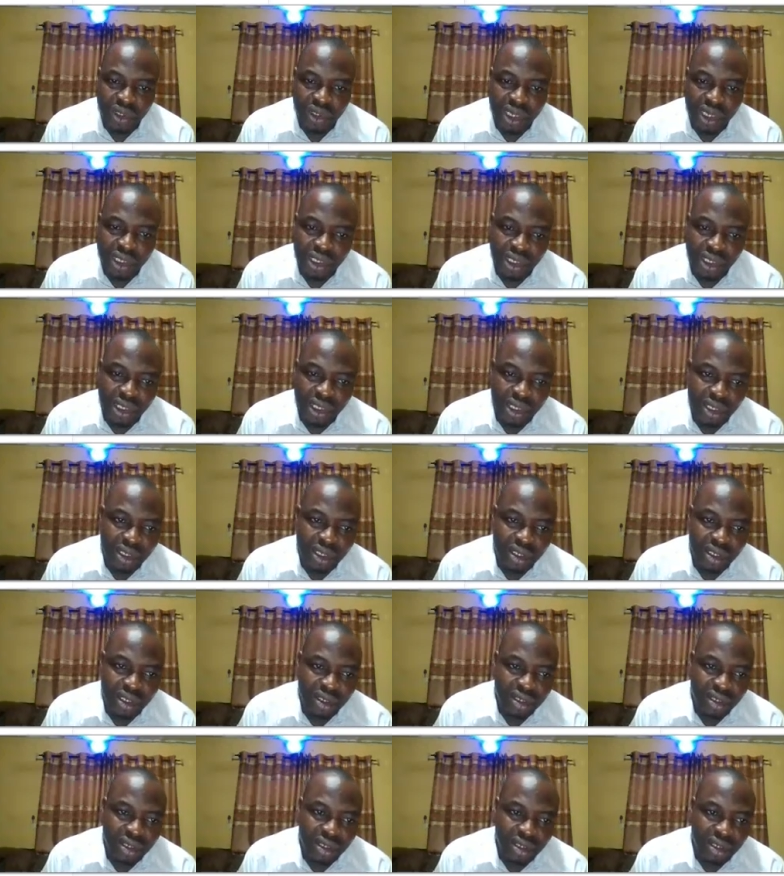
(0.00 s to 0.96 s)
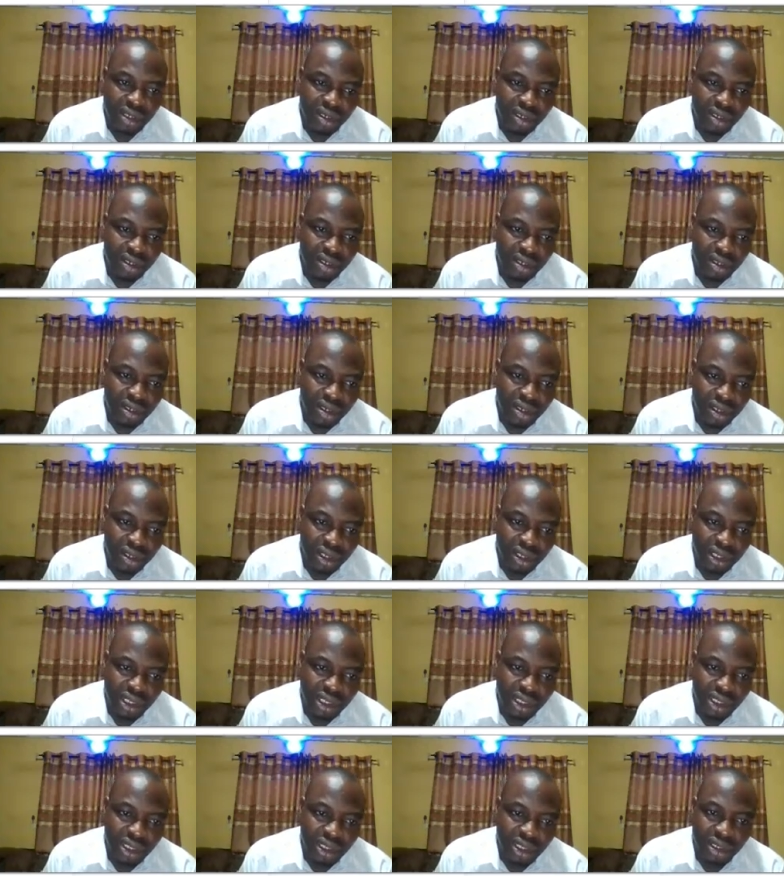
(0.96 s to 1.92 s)
can see, it
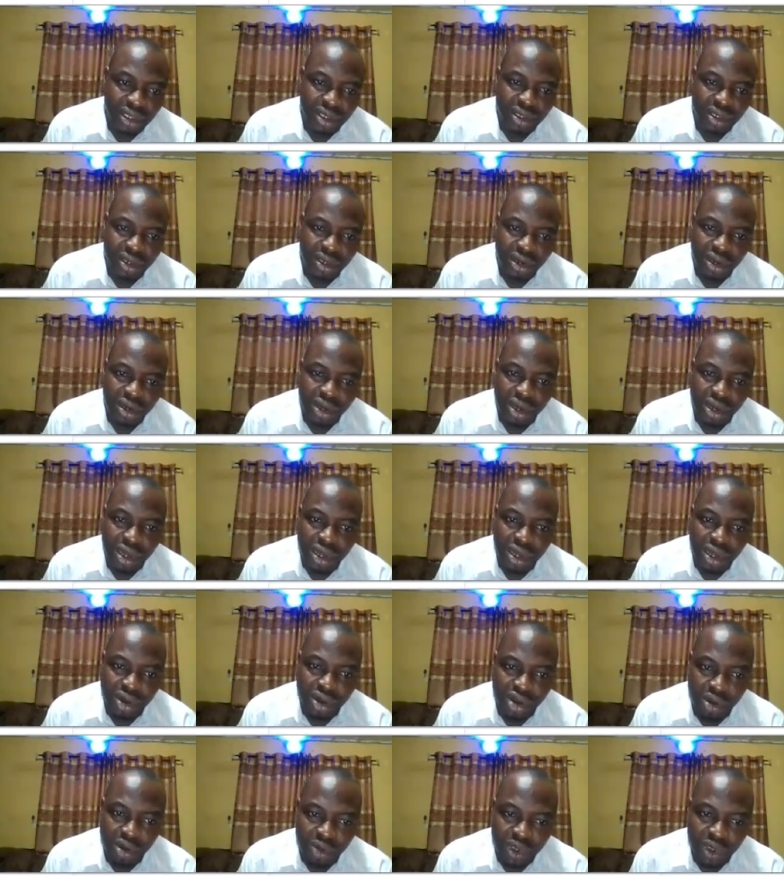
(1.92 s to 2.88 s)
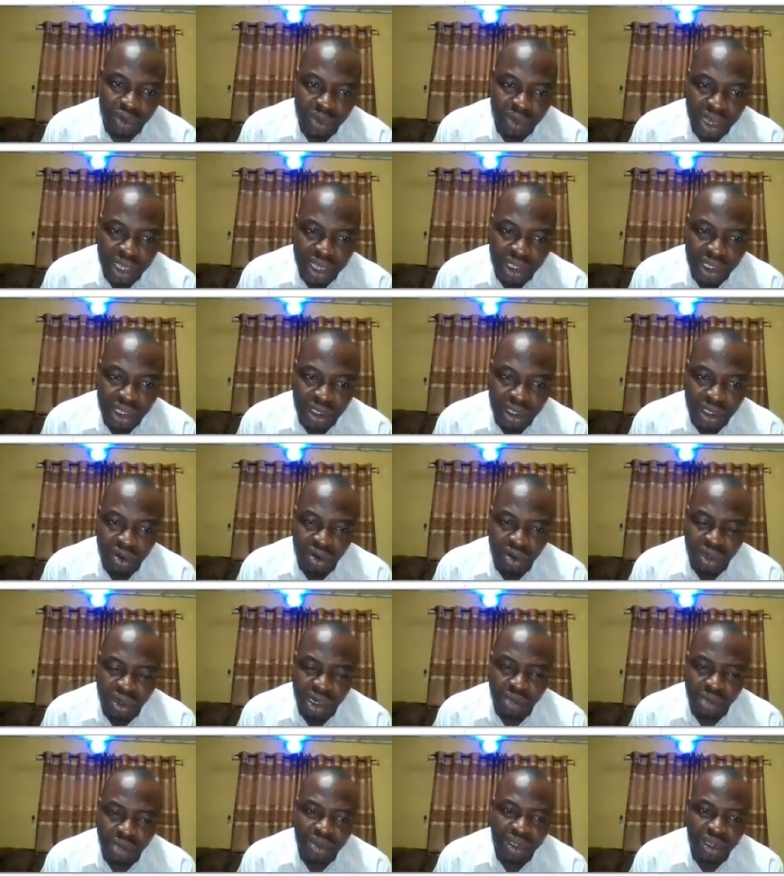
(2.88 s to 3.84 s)
is still optimizing
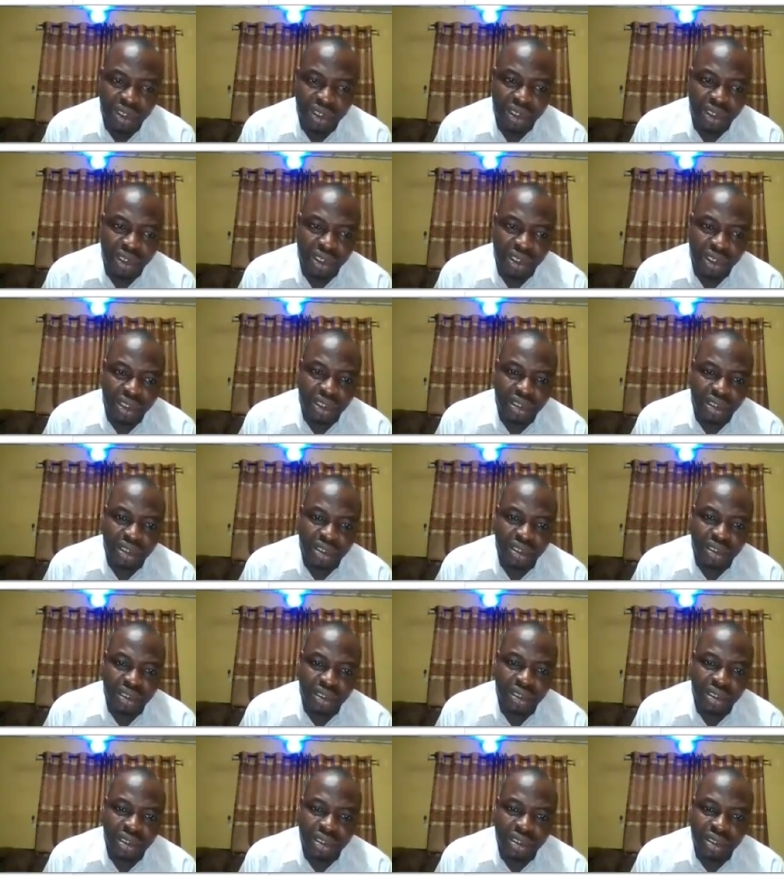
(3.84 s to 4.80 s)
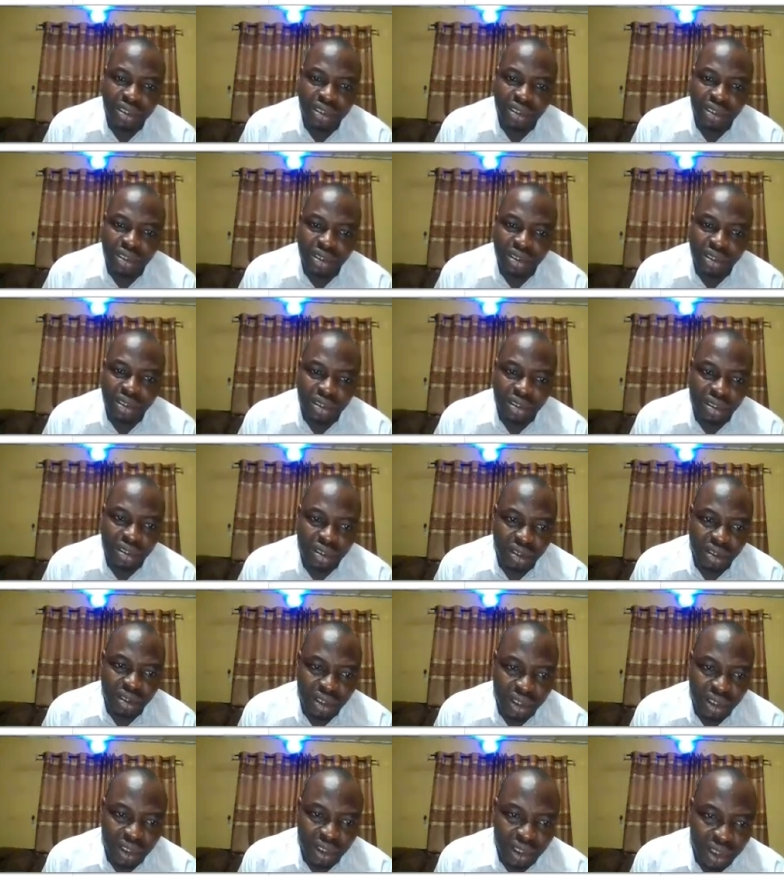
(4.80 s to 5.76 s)
other pages.
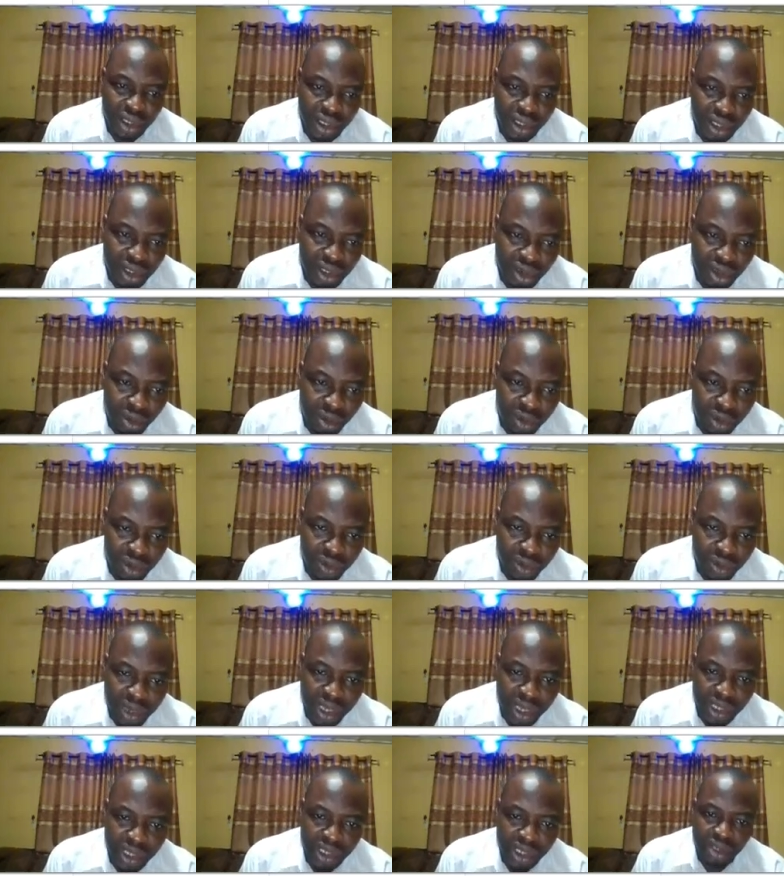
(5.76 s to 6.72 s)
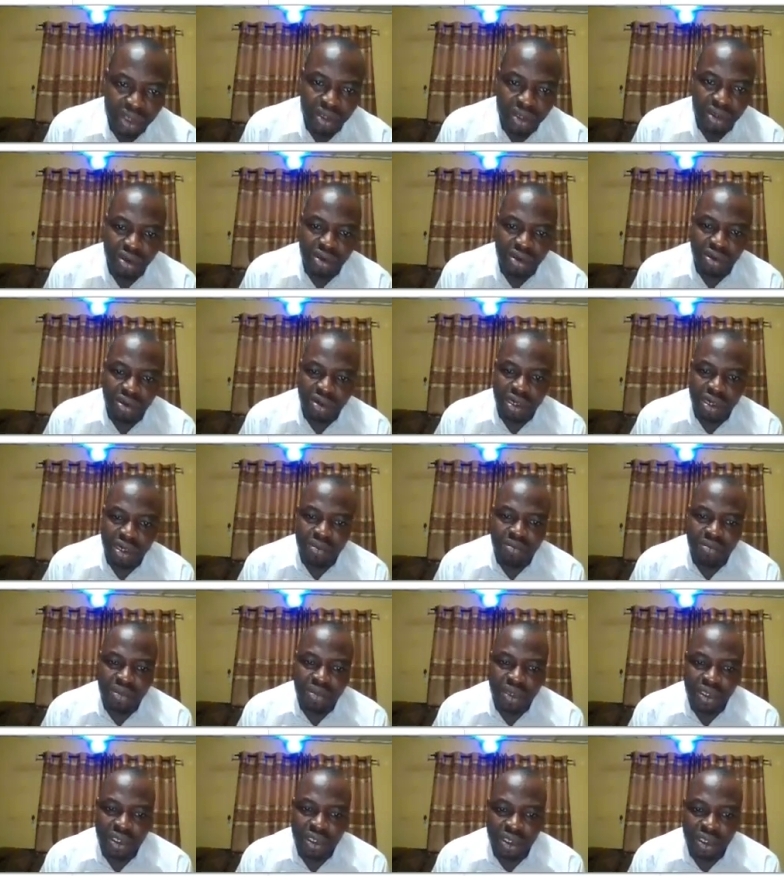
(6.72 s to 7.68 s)
It is still optimizing other
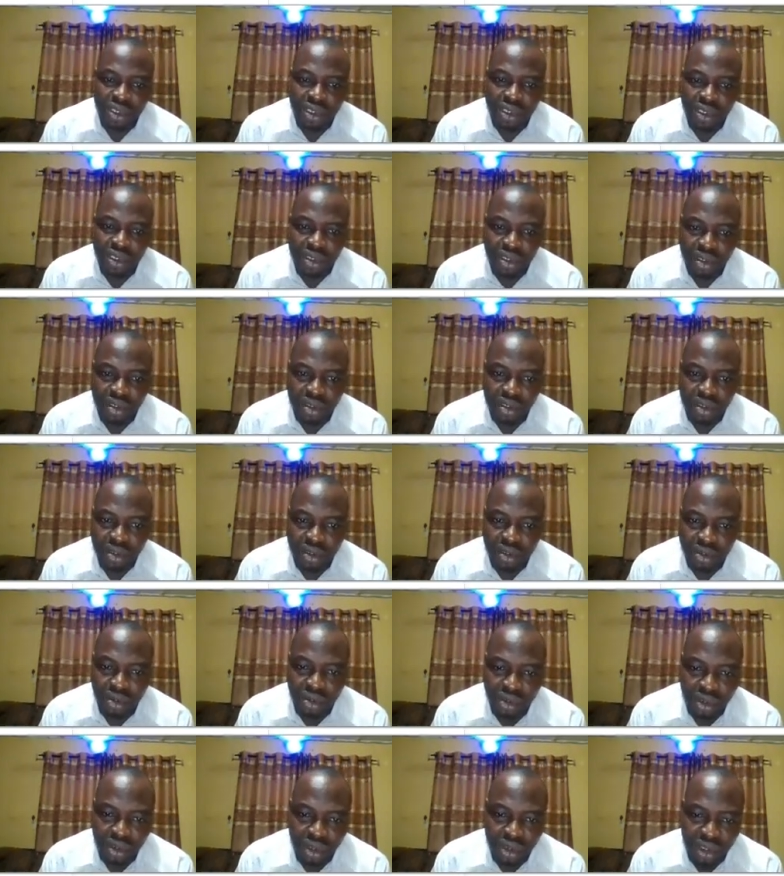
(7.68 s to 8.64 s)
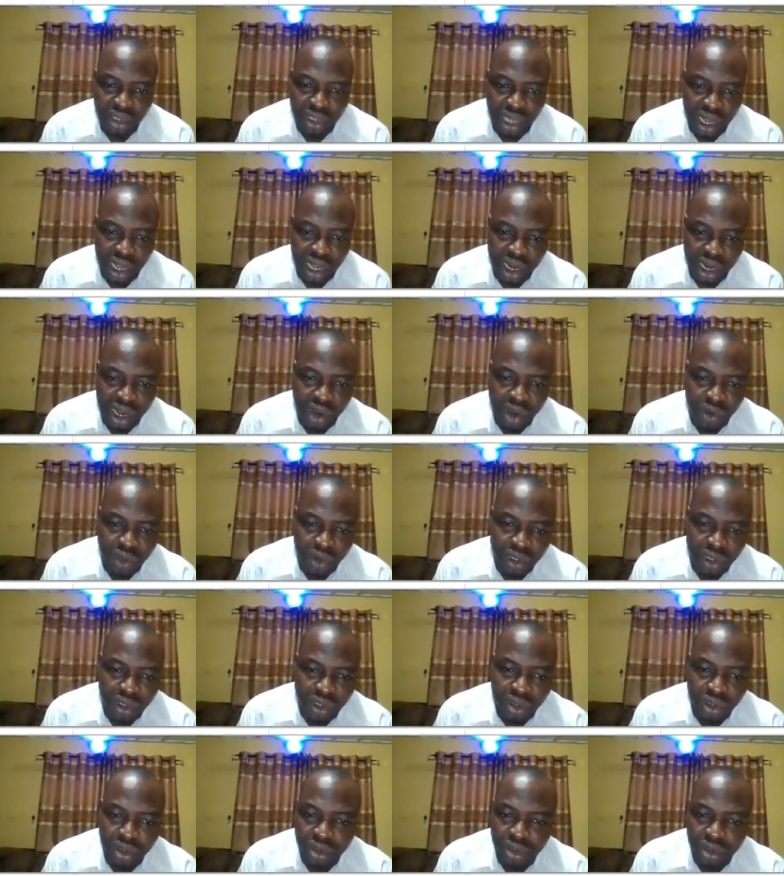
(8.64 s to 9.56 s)
pages. So just allow it